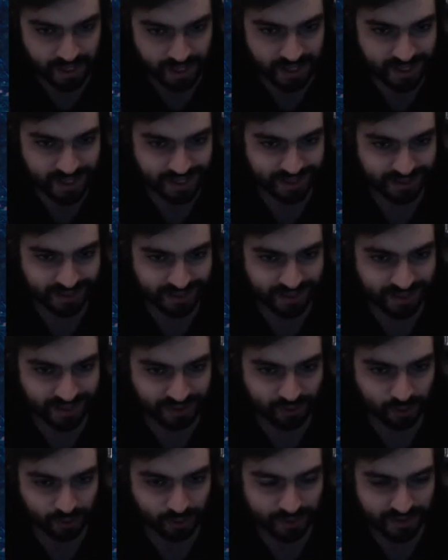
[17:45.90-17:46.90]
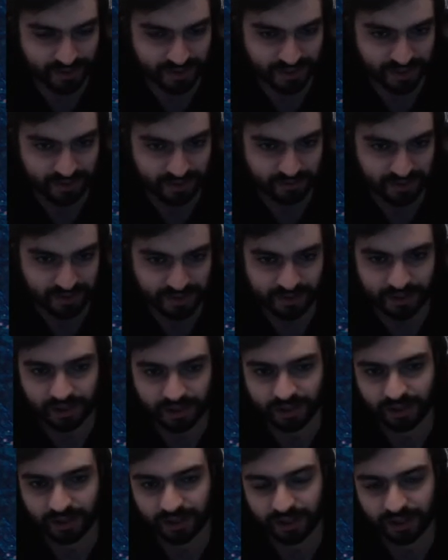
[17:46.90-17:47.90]
Yeah, I know this seems
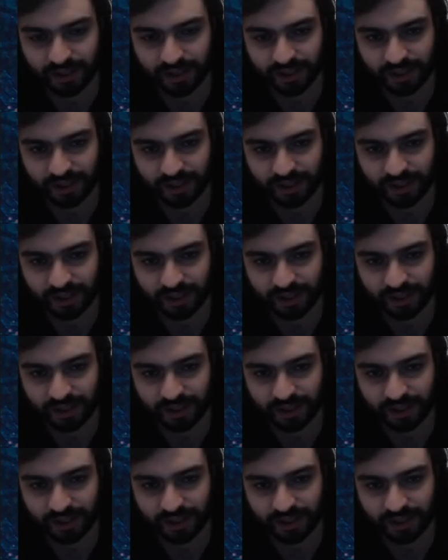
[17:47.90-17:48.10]
like a